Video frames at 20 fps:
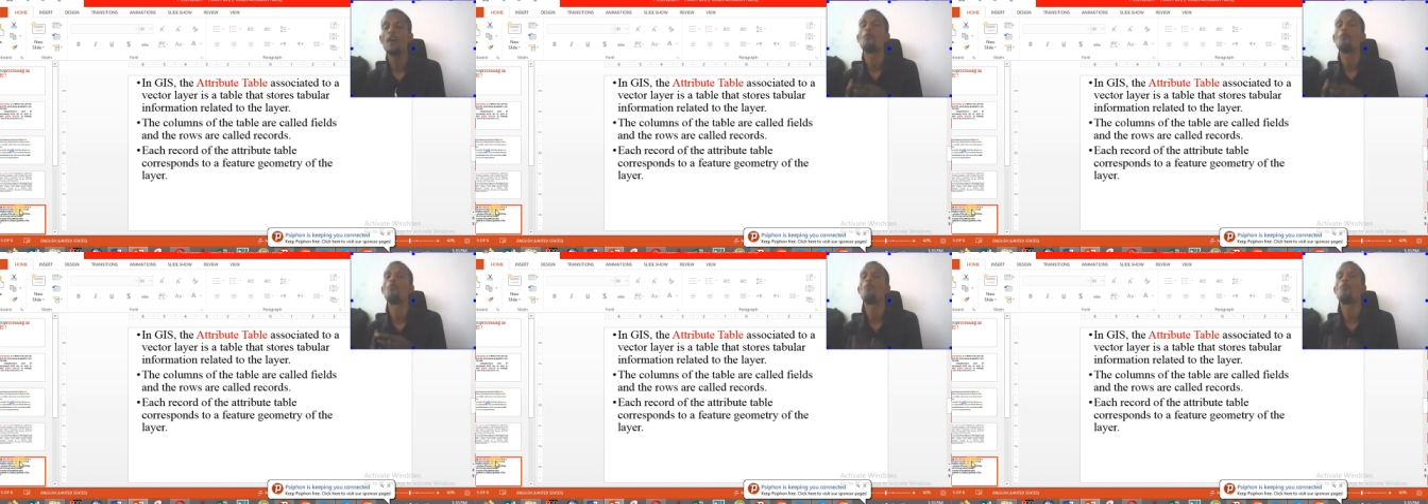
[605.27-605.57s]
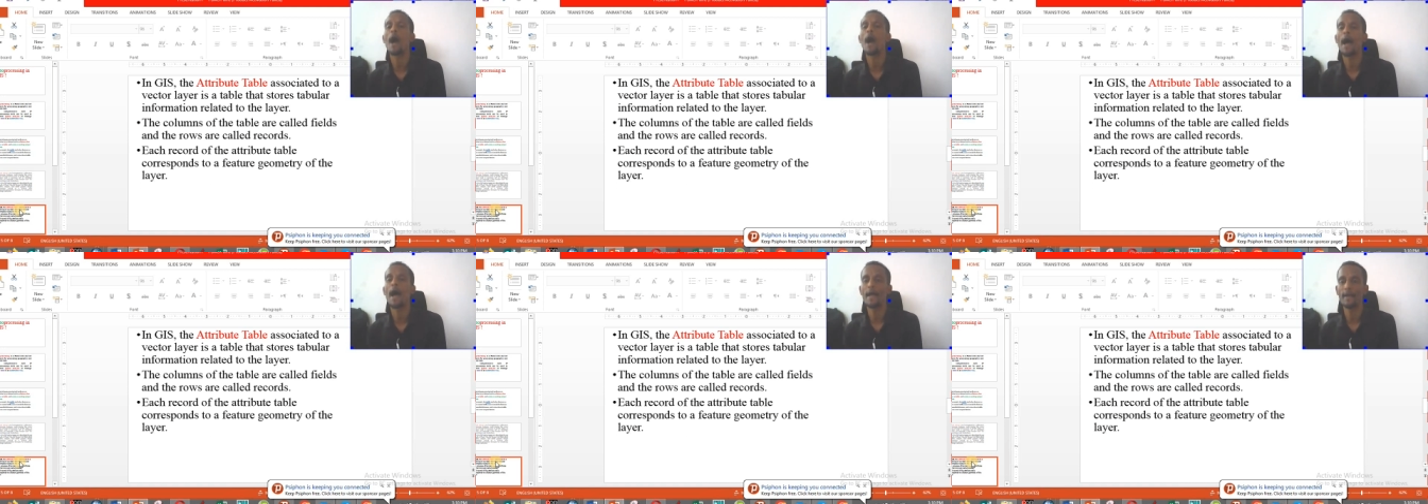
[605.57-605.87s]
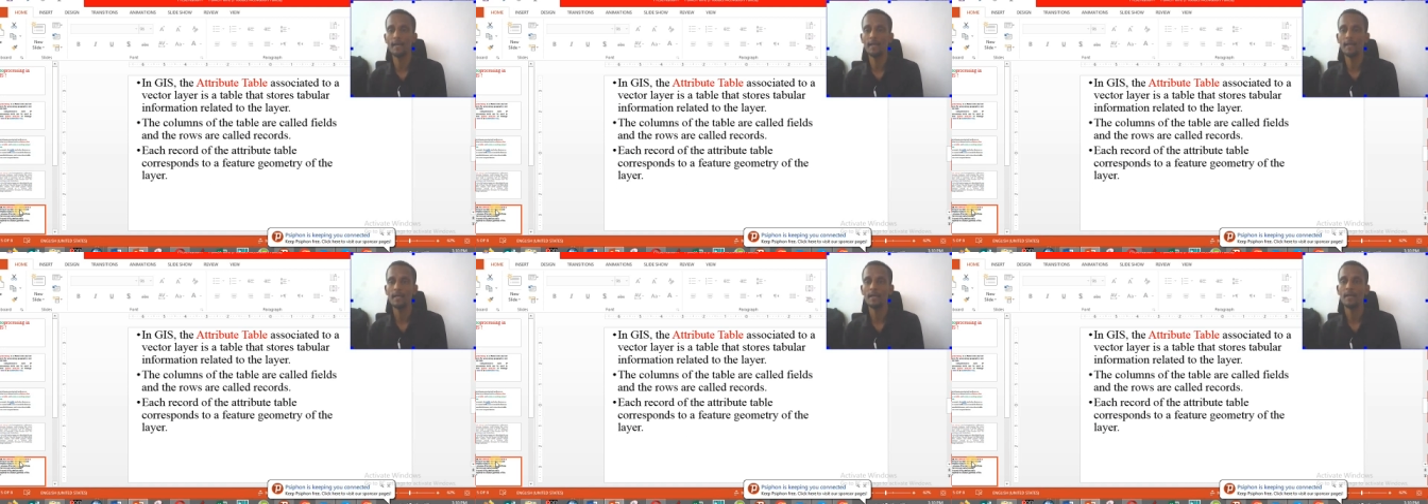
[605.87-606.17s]

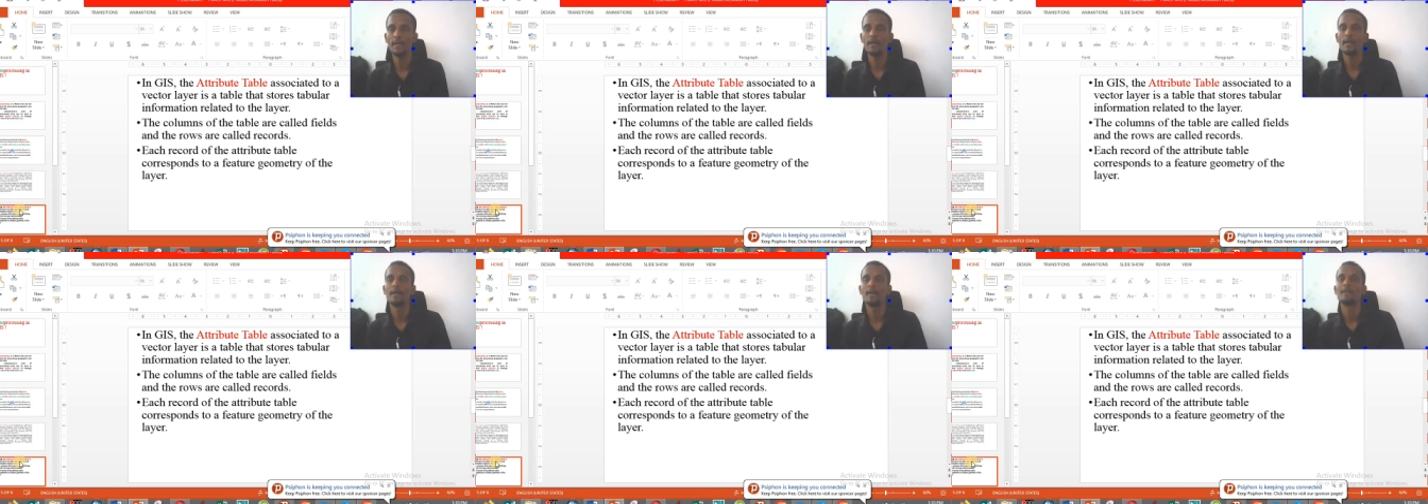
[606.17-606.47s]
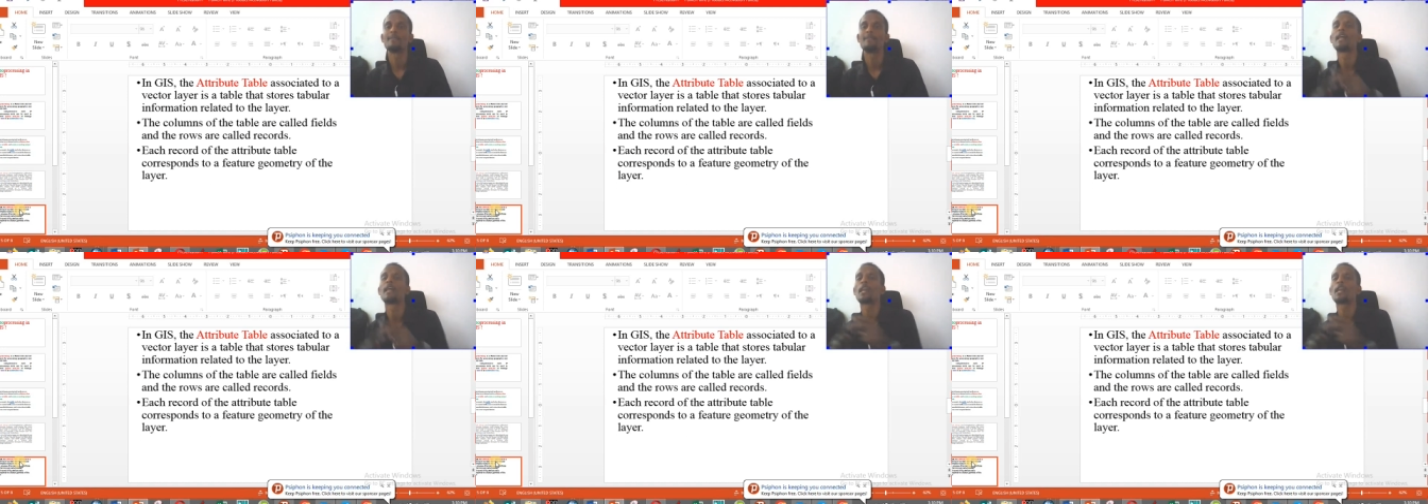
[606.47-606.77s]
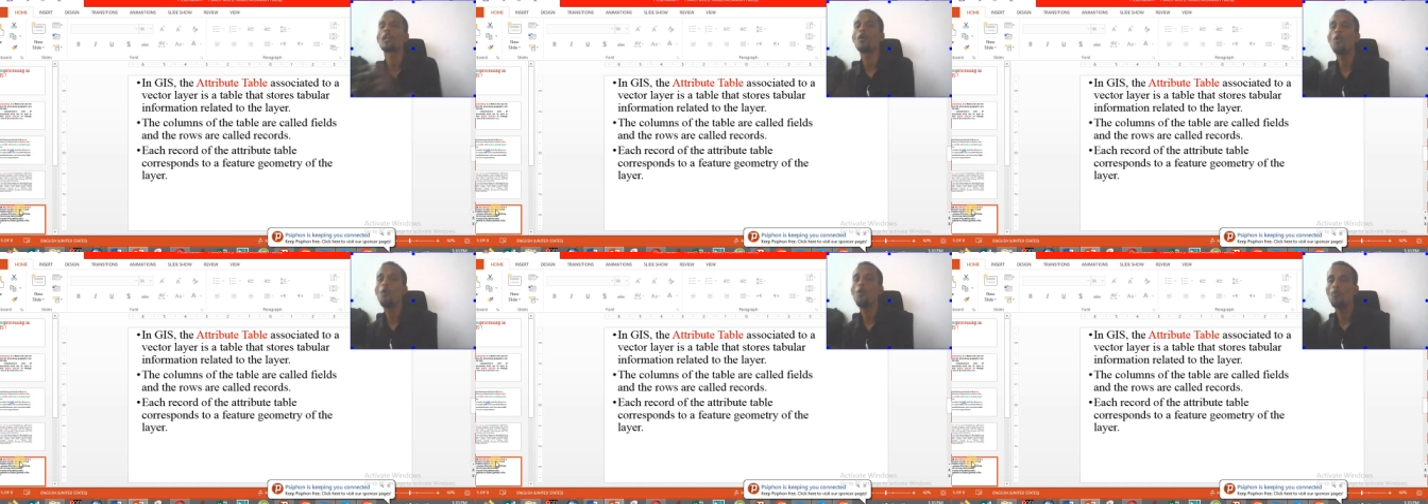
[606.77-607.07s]
while the
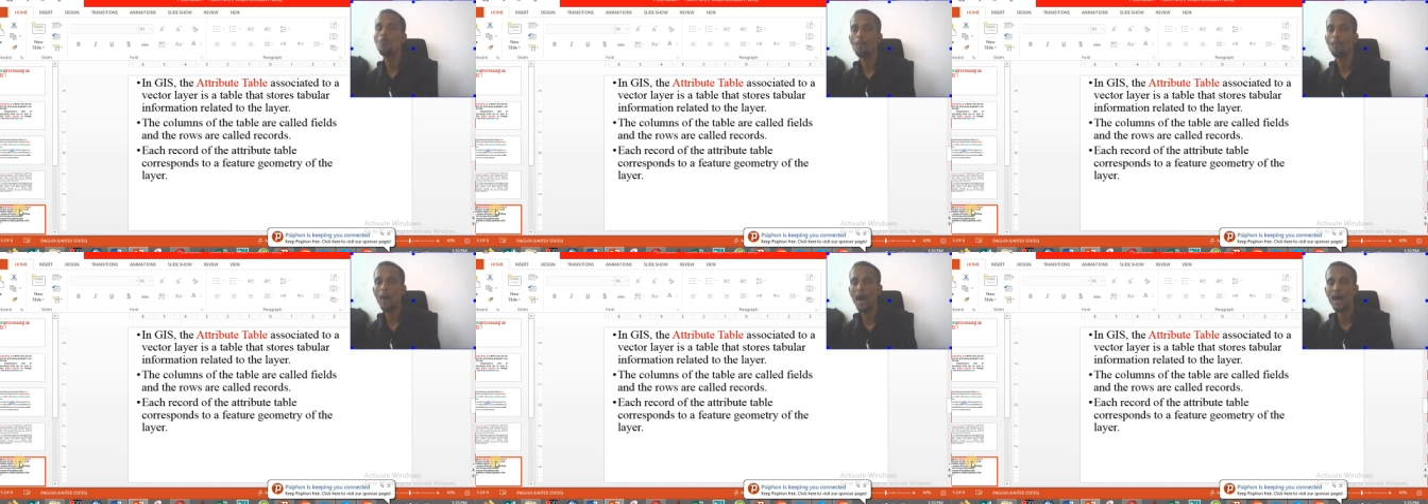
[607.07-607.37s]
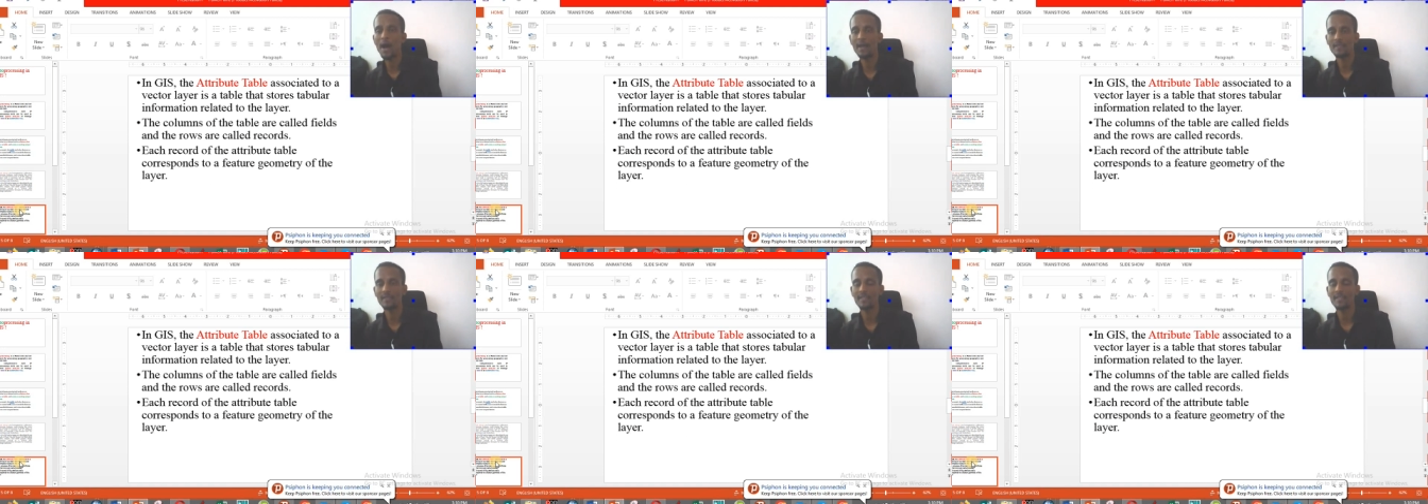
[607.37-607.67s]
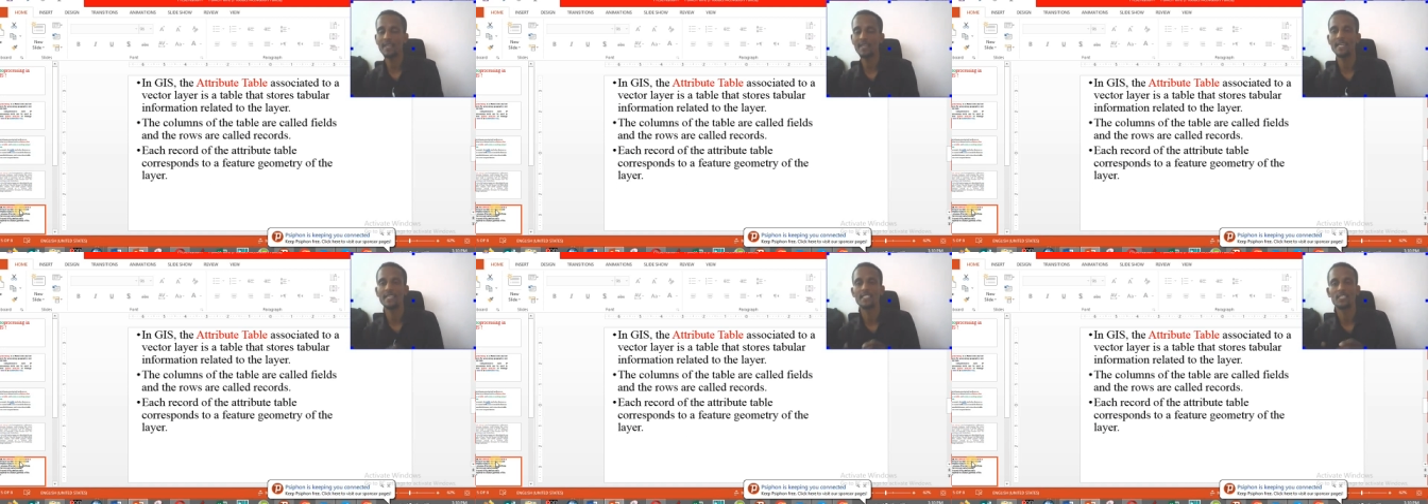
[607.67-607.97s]
row part
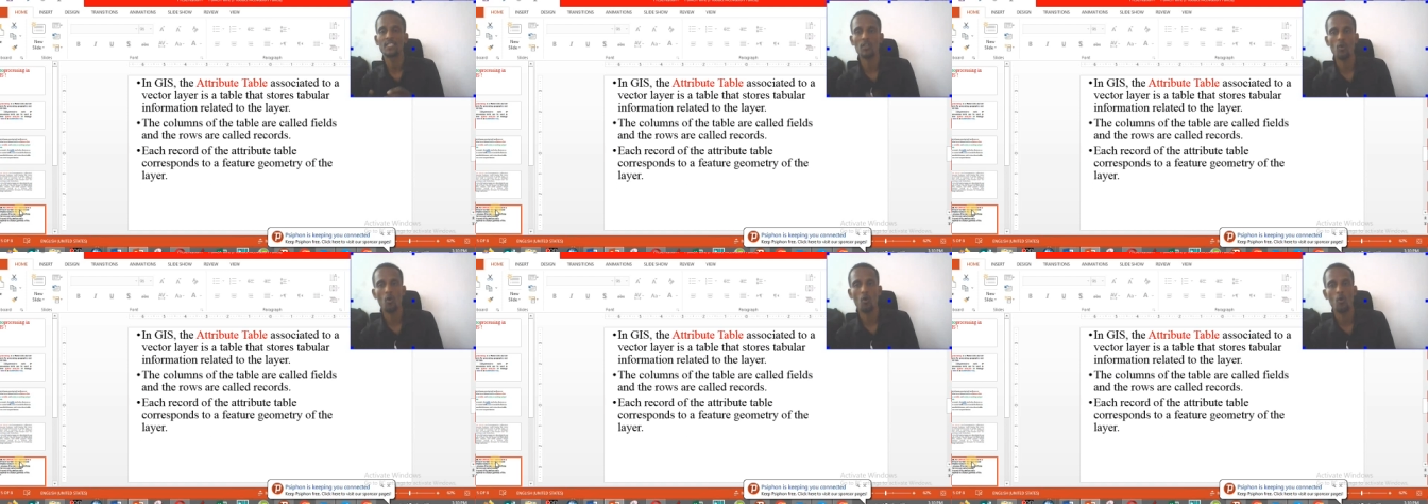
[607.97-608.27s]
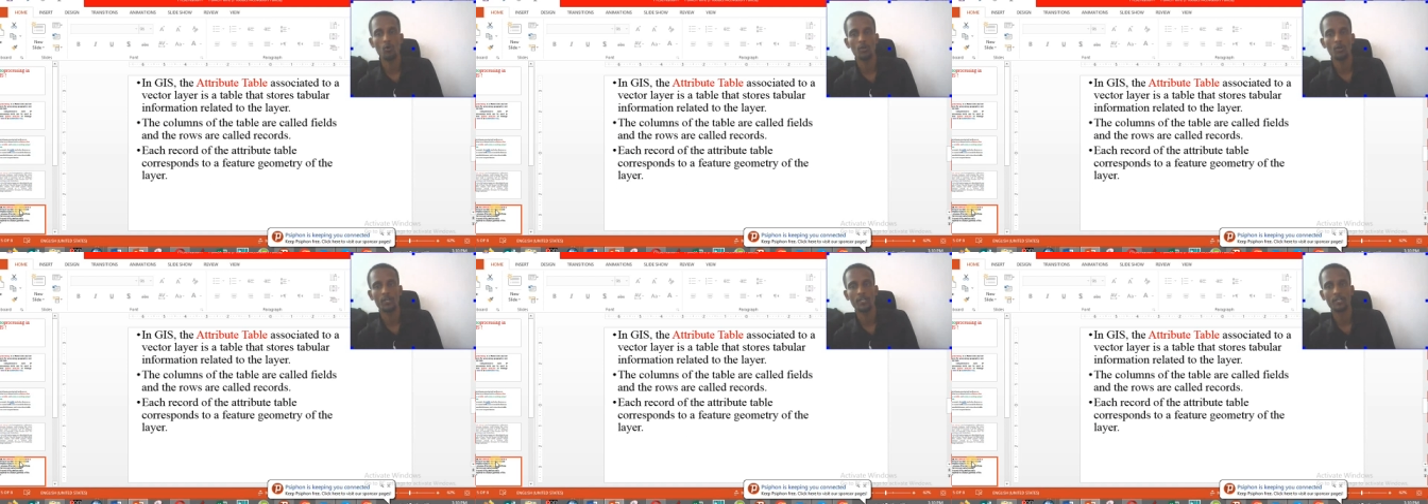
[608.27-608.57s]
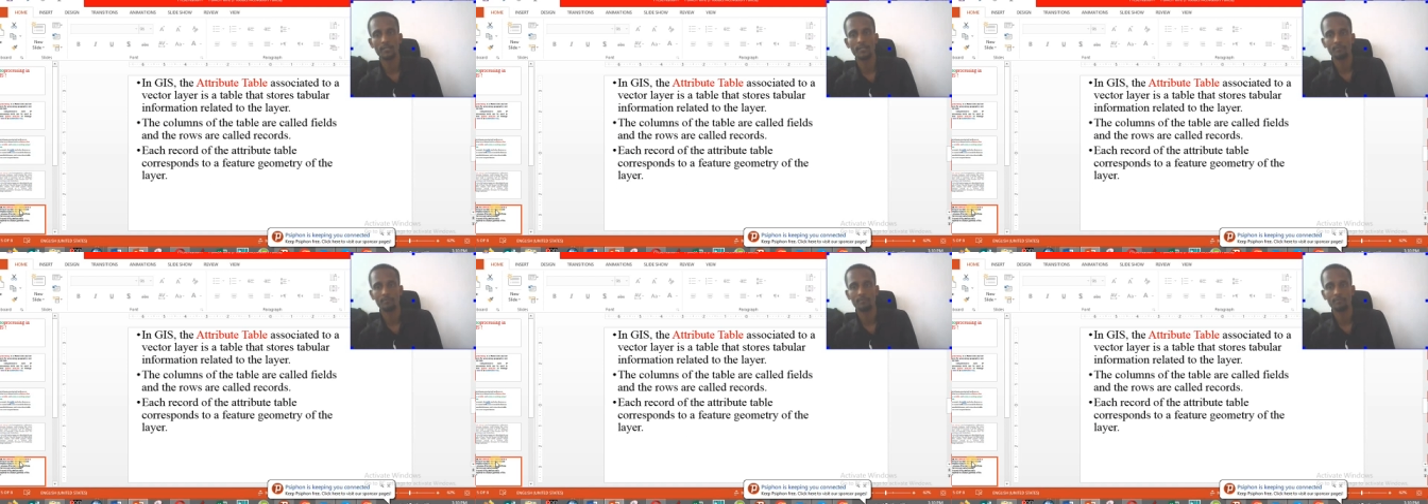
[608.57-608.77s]
is called